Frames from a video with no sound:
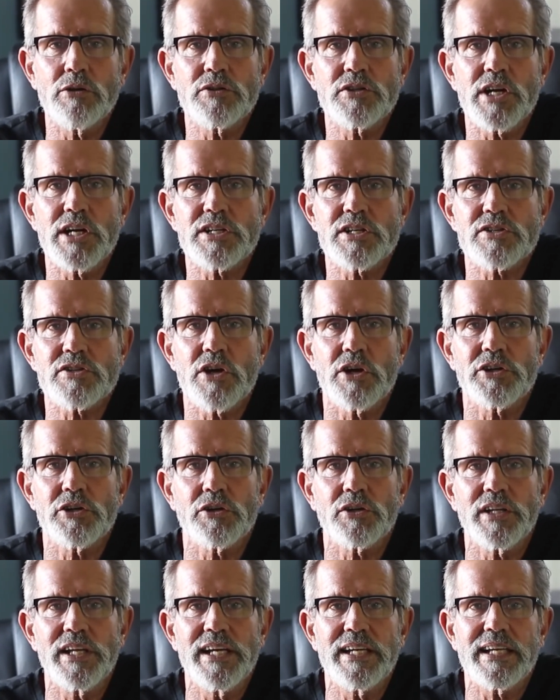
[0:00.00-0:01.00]
who touches on
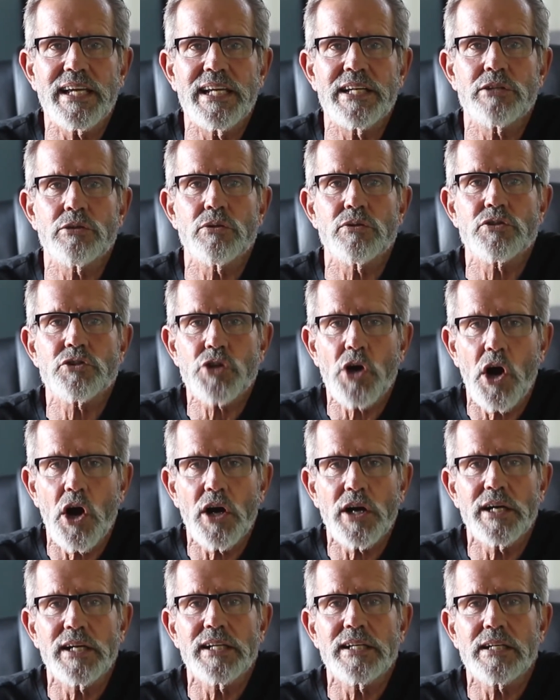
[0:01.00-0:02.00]
your link into
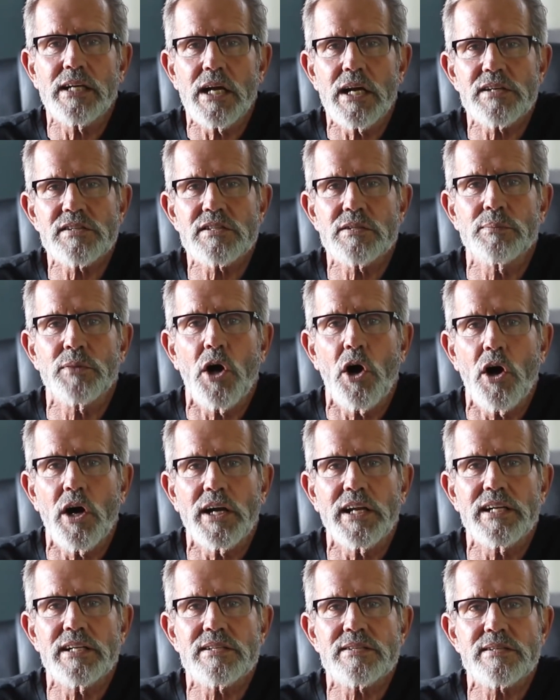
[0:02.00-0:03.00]
targeted custom
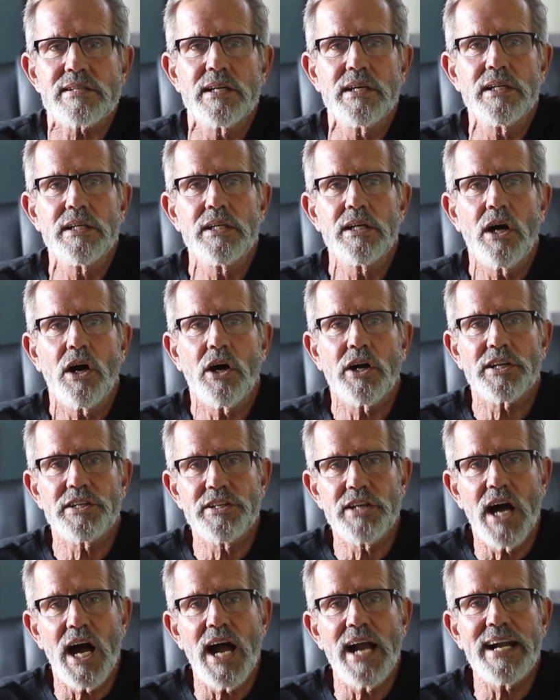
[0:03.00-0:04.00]
audience on
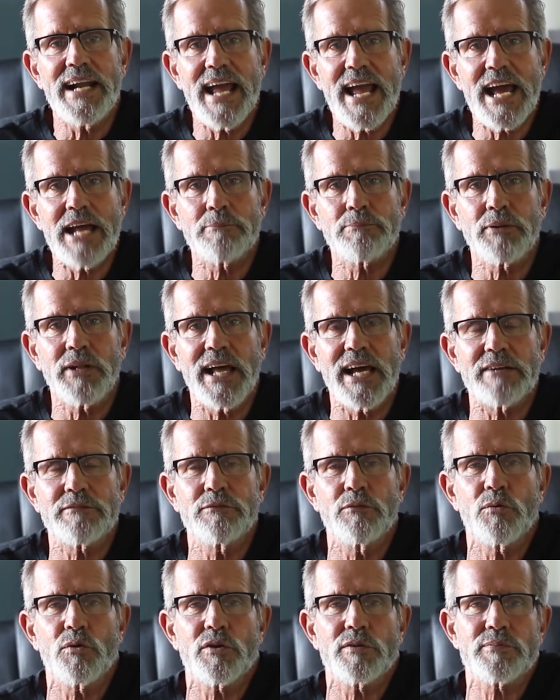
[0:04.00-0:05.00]
9 ad
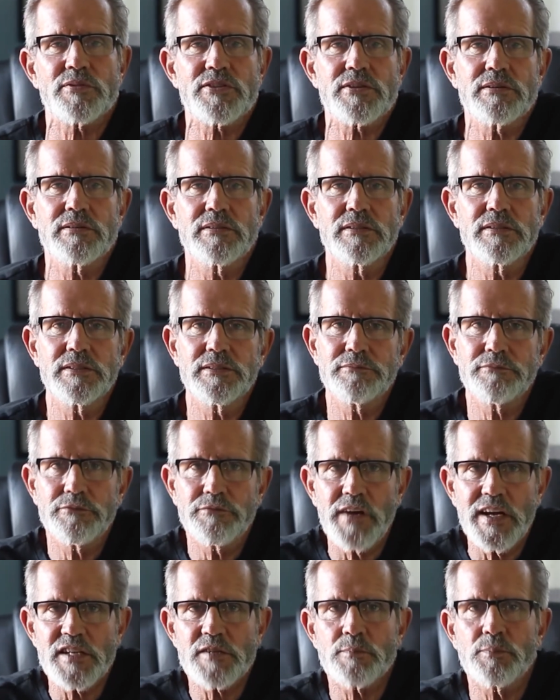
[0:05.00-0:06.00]
platforms:
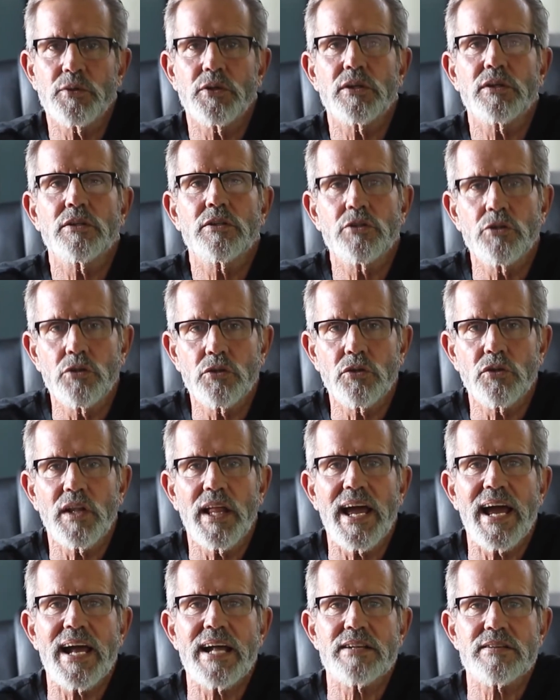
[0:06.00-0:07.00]
Facebook, Google
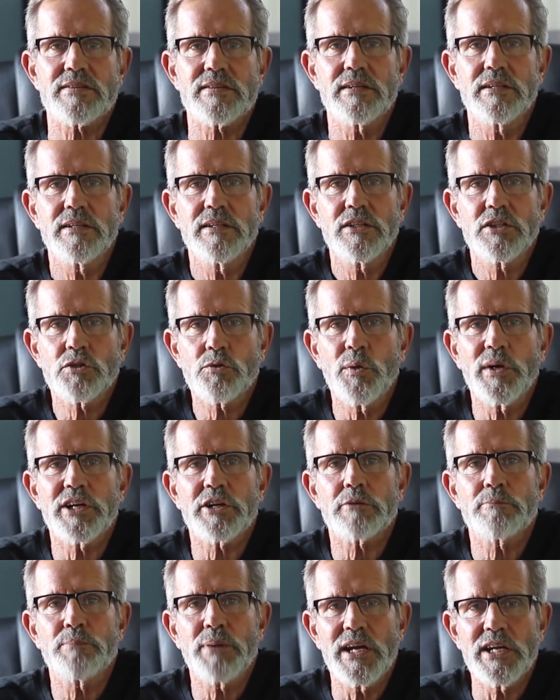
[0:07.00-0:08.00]
Ads,
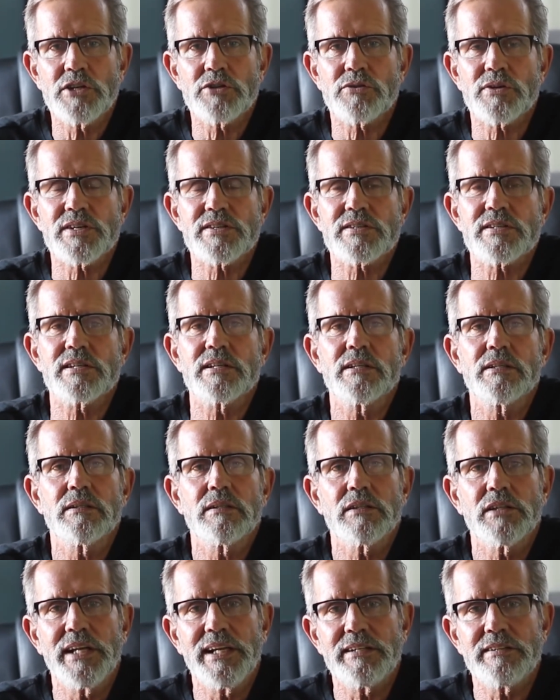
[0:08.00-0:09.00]
Twitter, Pinterest,
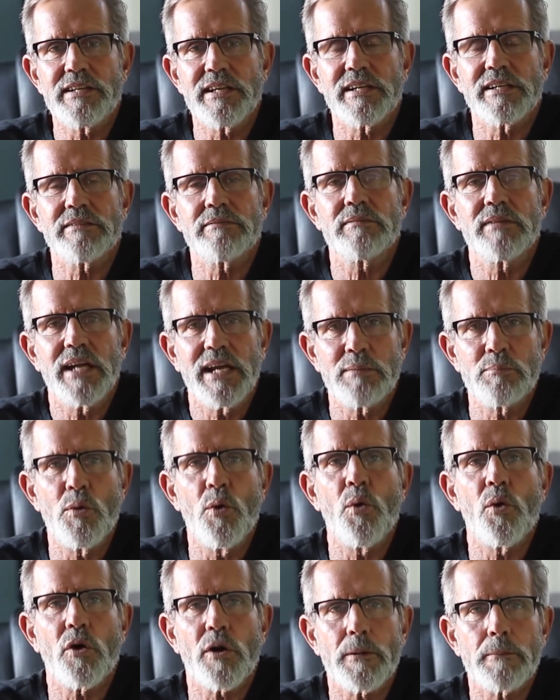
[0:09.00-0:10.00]
LinkedIn, and
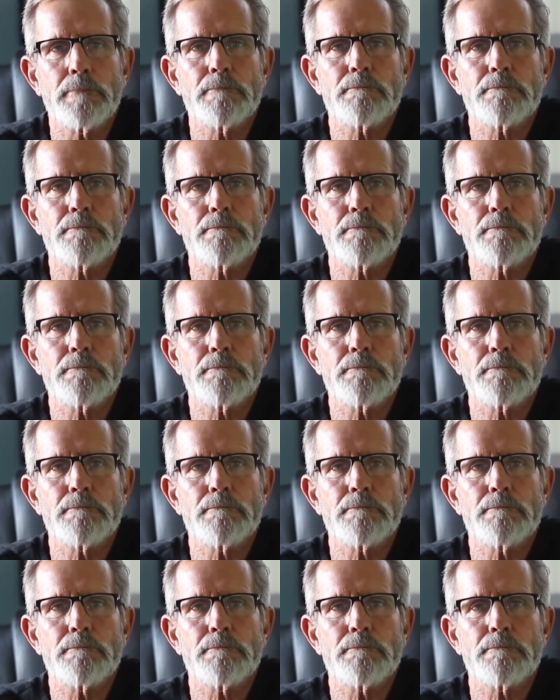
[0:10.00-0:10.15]
more.